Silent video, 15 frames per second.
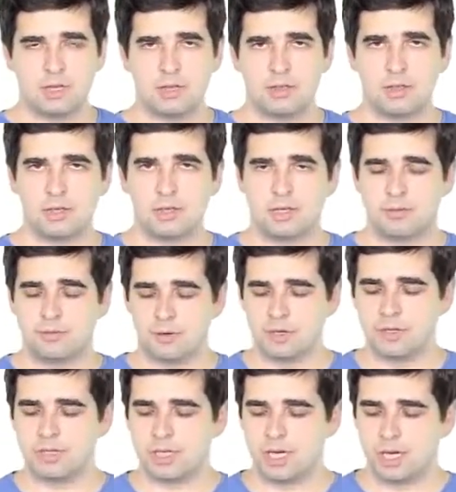in the
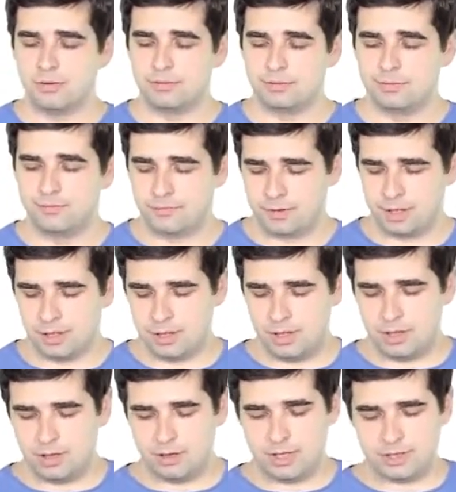first half,
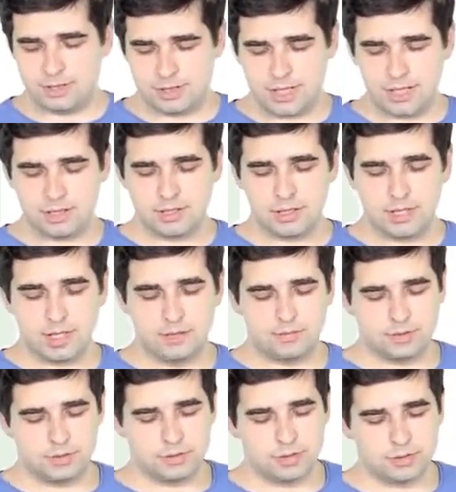their second half
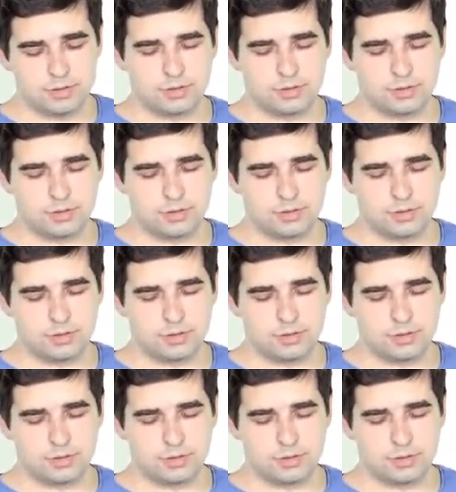is also